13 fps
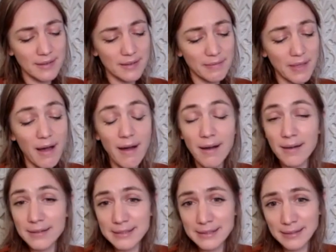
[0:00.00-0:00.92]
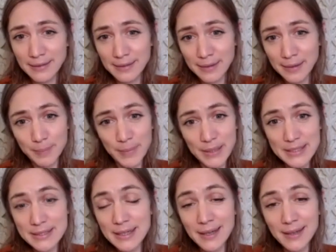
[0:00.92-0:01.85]
The heart
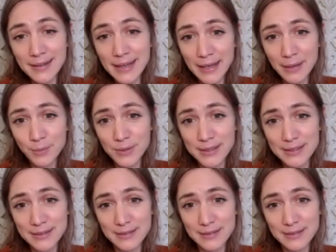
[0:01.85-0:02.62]
must turn inward,